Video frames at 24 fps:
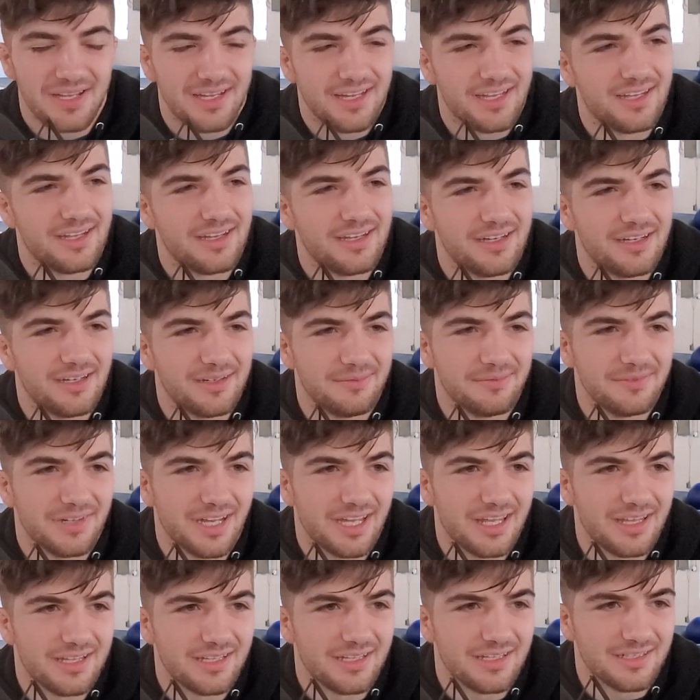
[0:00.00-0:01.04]

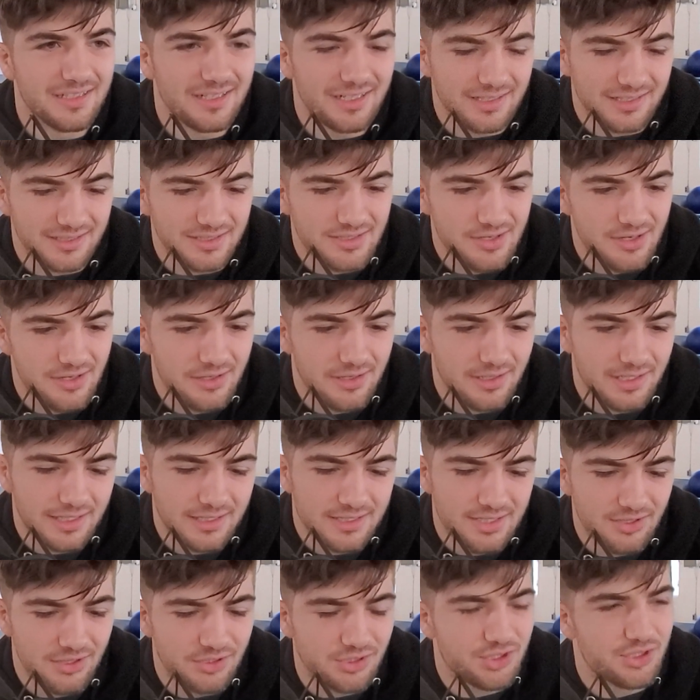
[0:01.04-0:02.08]
And then so I
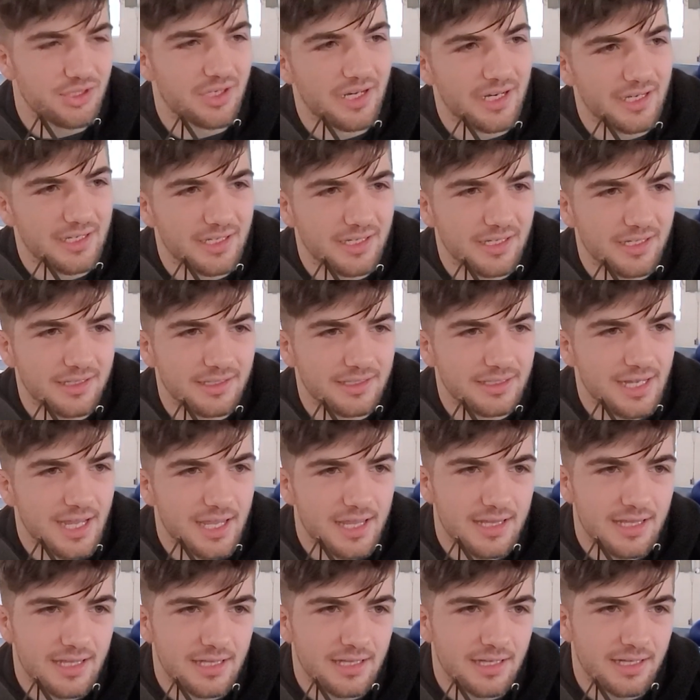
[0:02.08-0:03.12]
started training,
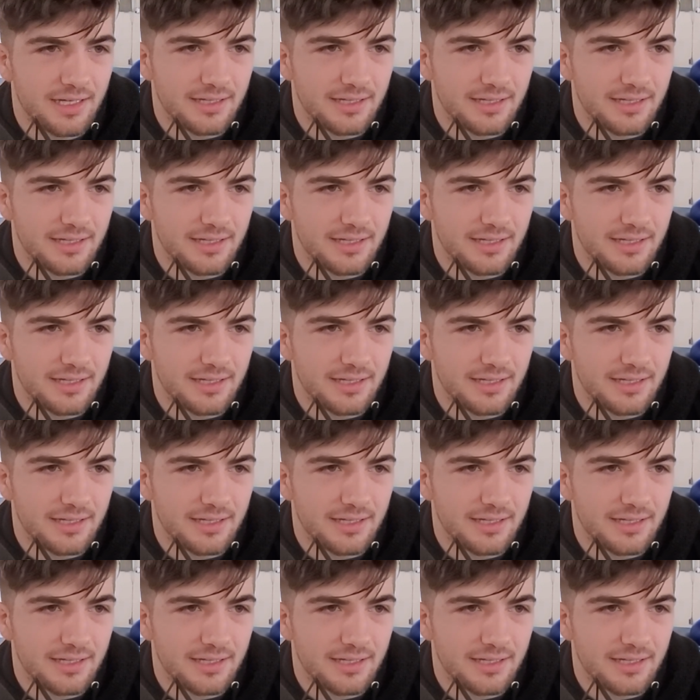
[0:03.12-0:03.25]
and then